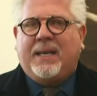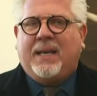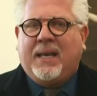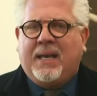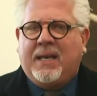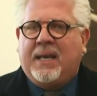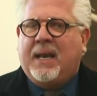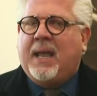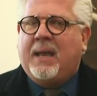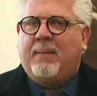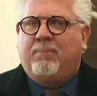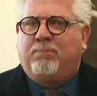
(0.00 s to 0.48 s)

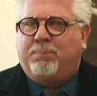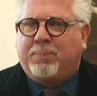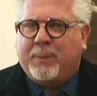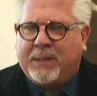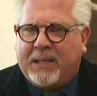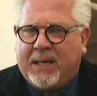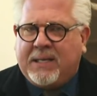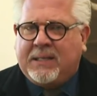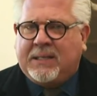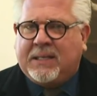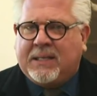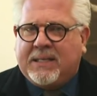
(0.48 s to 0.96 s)
in a
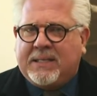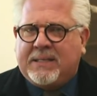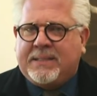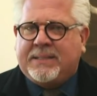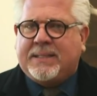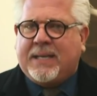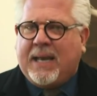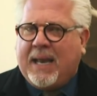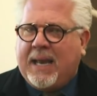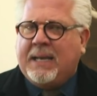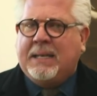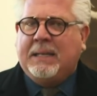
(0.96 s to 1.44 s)

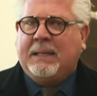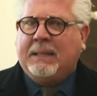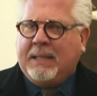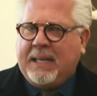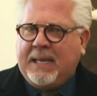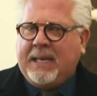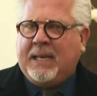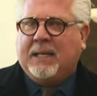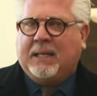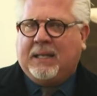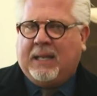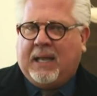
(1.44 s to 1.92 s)
bloodless and
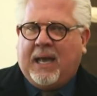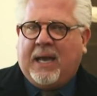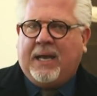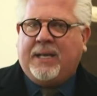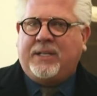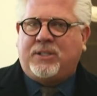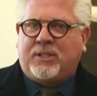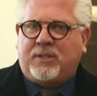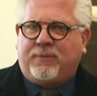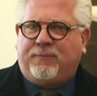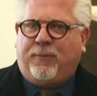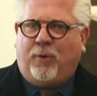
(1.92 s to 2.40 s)

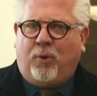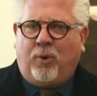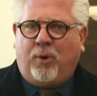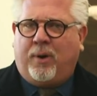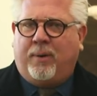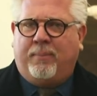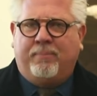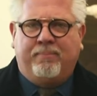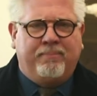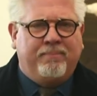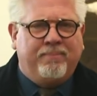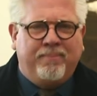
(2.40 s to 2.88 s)
legalized
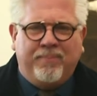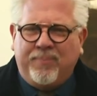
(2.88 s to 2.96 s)
form.